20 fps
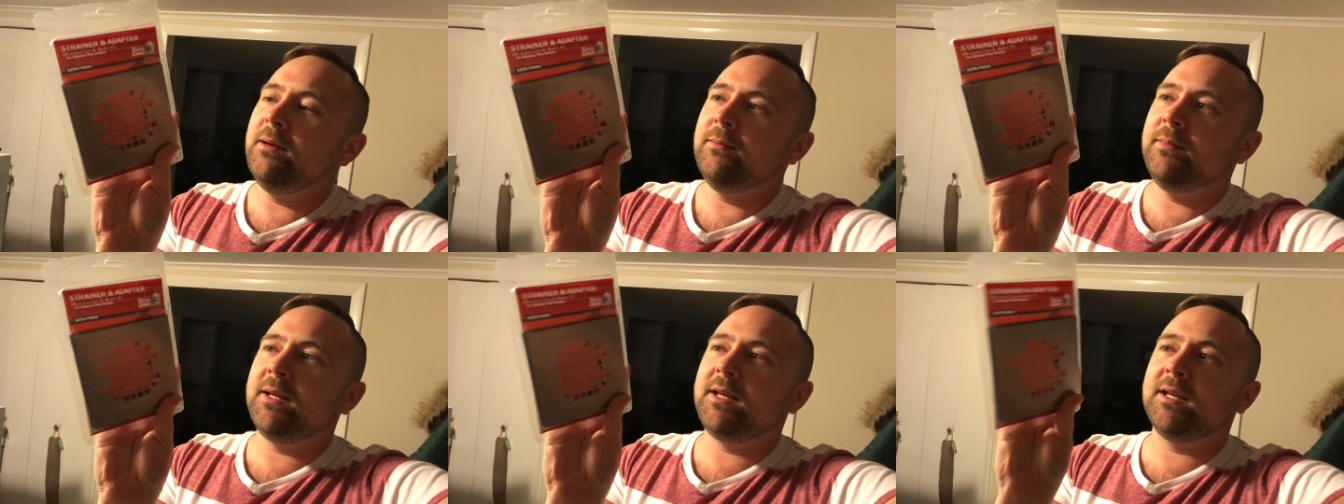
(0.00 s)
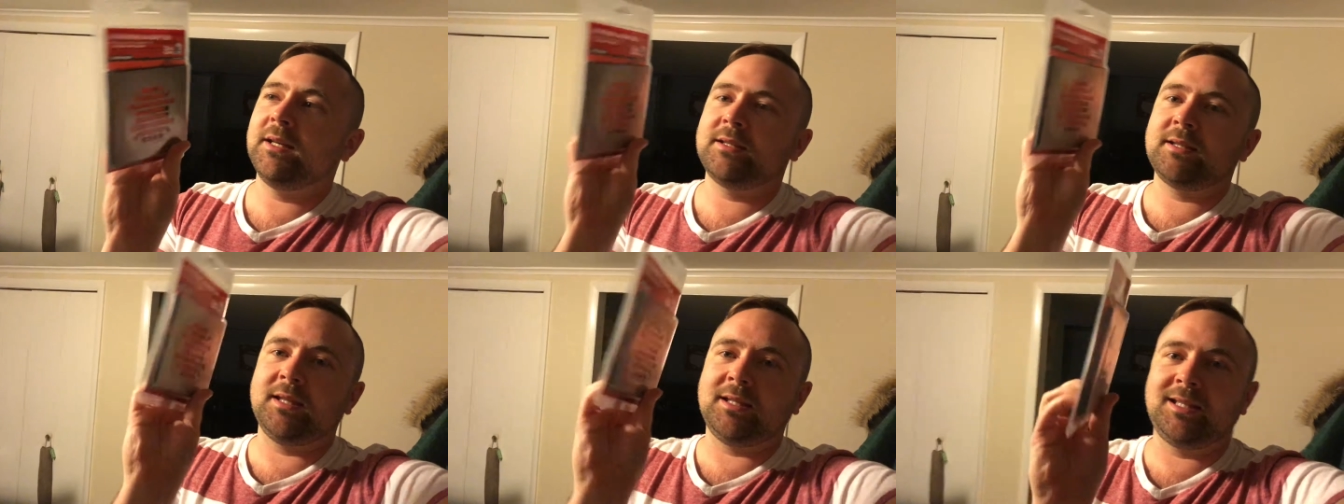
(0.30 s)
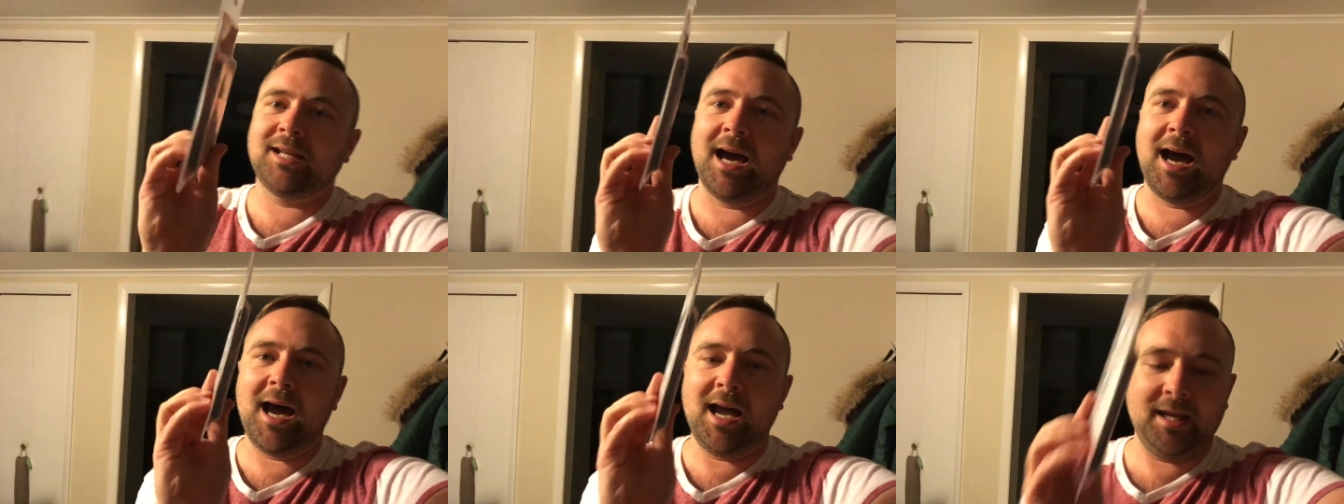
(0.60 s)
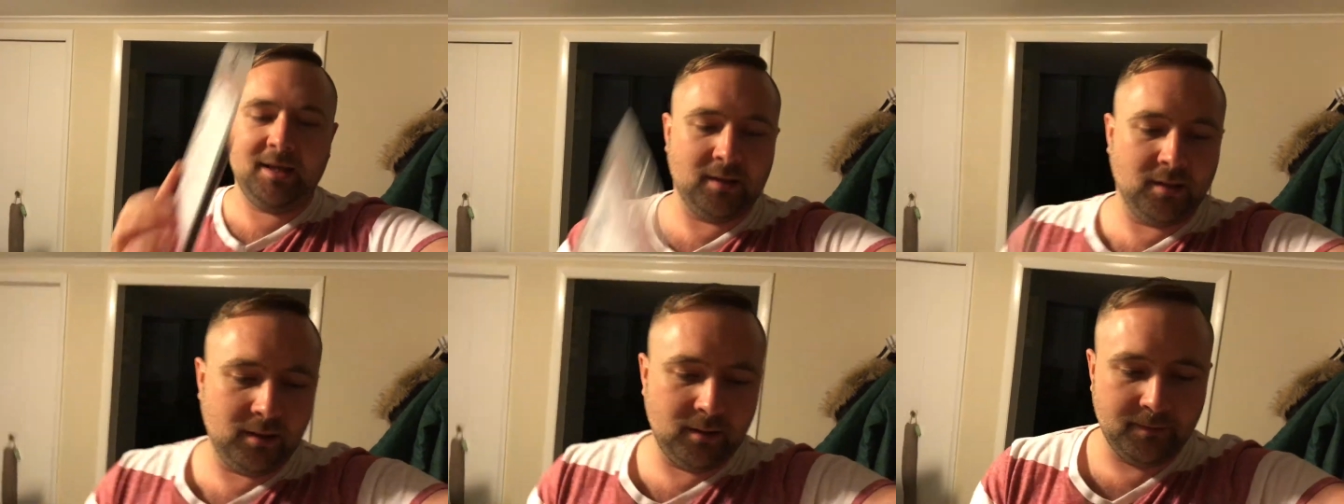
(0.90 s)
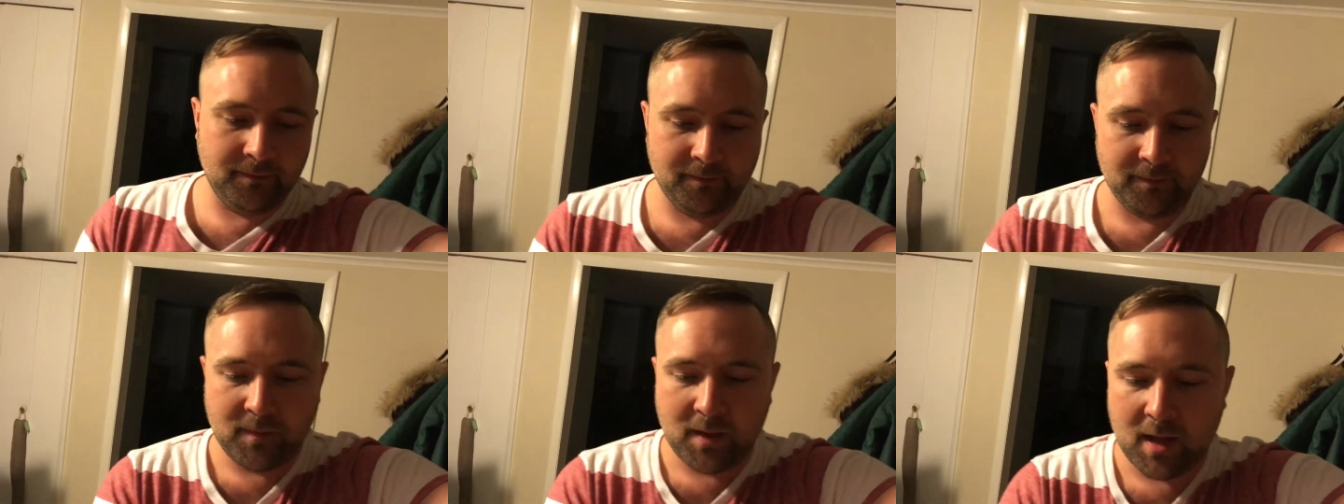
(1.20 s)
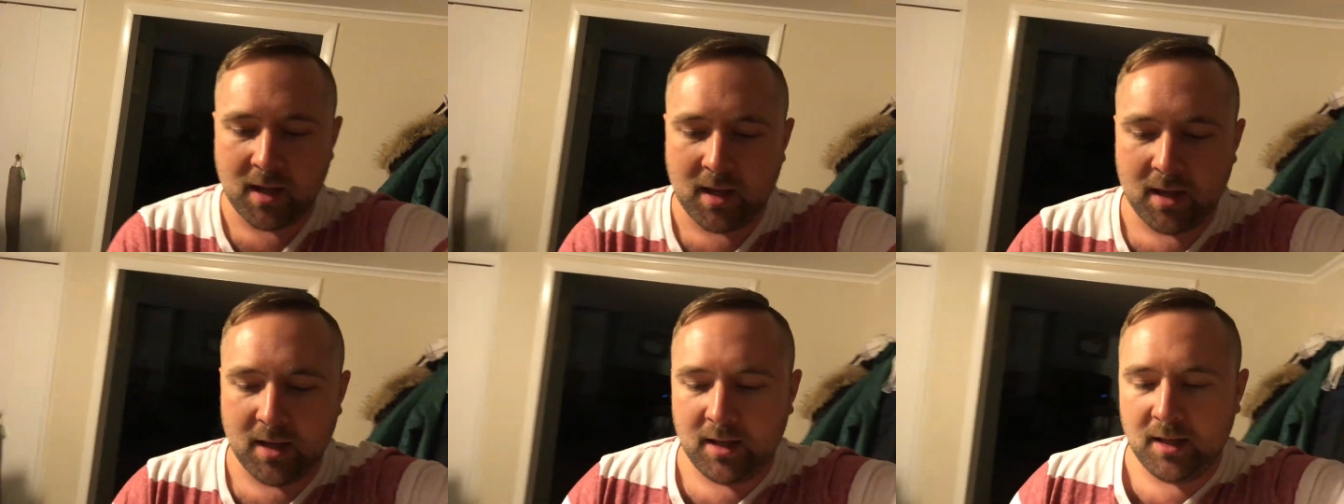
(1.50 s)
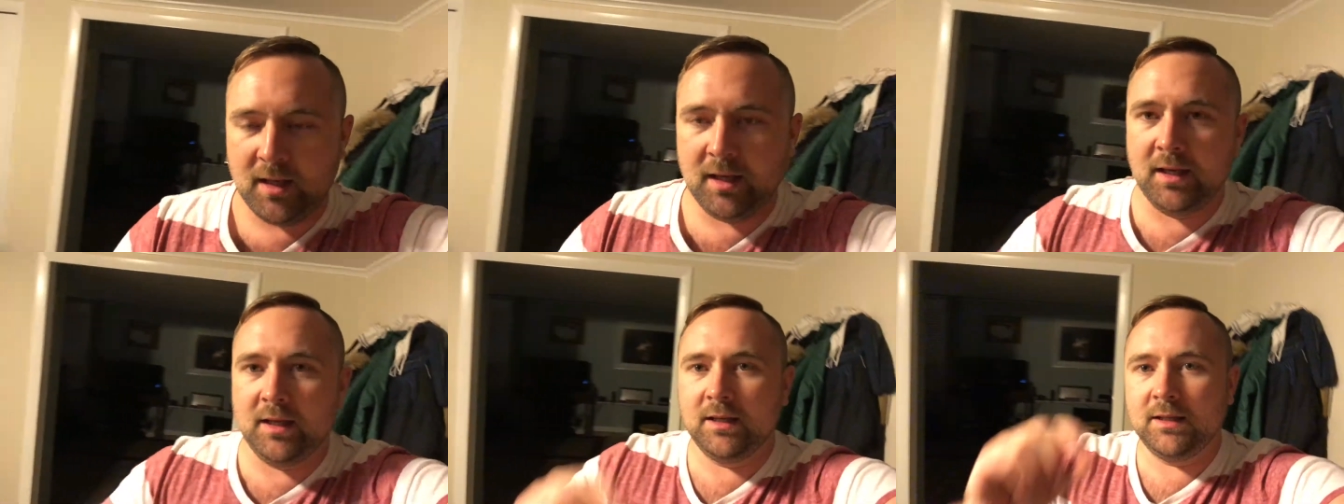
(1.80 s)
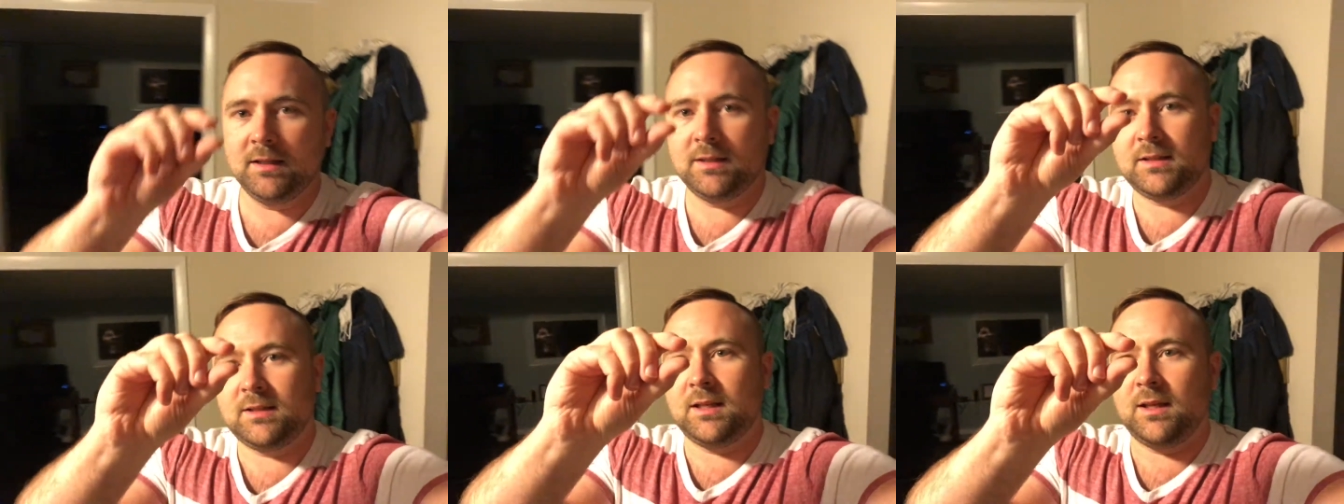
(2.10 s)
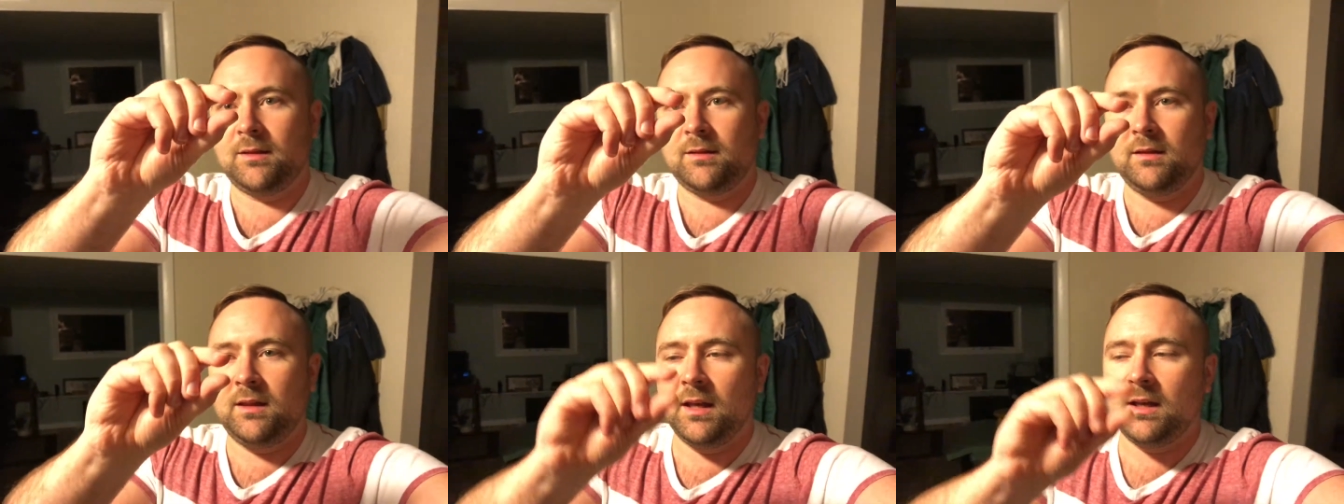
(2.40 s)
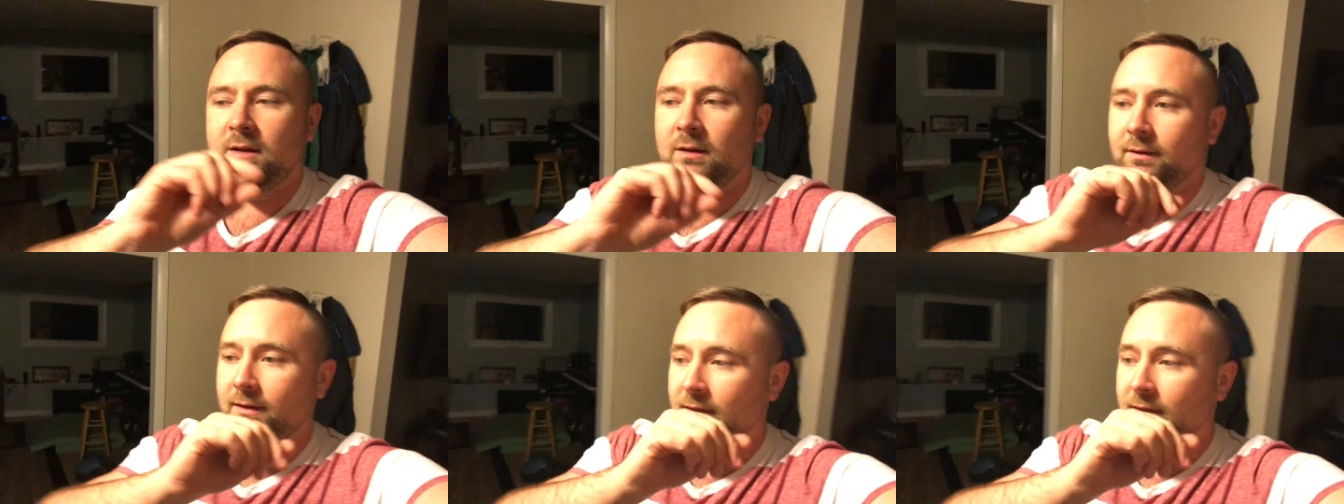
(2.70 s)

because the tile is thicker